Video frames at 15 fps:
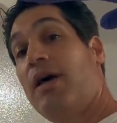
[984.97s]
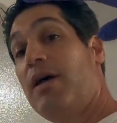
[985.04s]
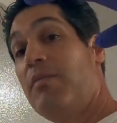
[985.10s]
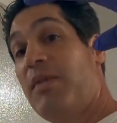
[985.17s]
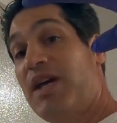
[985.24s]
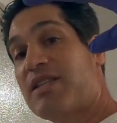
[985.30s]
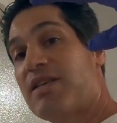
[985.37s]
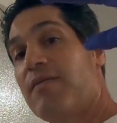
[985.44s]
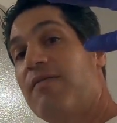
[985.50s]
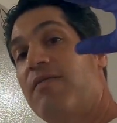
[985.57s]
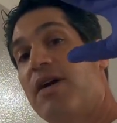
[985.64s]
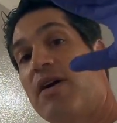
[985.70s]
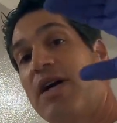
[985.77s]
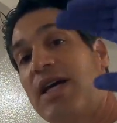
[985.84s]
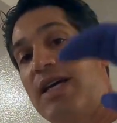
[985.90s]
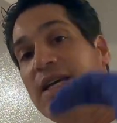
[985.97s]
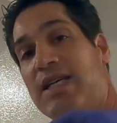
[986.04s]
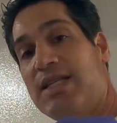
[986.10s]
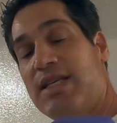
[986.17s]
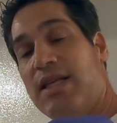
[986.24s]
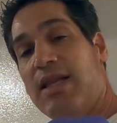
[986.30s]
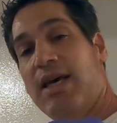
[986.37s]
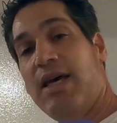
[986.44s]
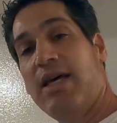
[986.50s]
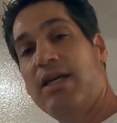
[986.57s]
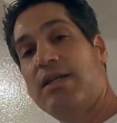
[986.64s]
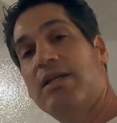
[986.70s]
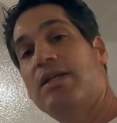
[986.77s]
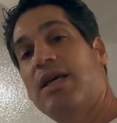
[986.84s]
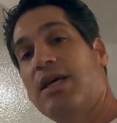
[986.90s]
It makes it very easy
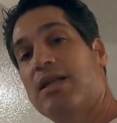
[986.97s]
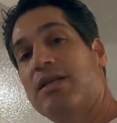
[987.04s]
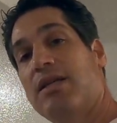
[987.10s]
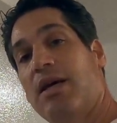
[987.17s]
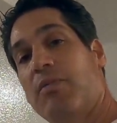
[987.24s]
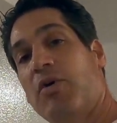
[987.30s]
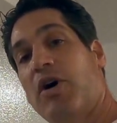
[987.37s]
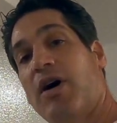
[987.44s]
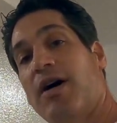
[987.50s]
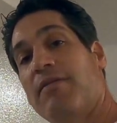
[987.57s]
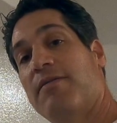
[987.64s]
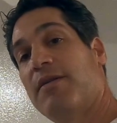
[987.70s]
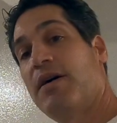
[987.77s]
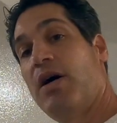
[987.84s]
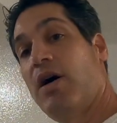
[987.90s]
then to take the tape off.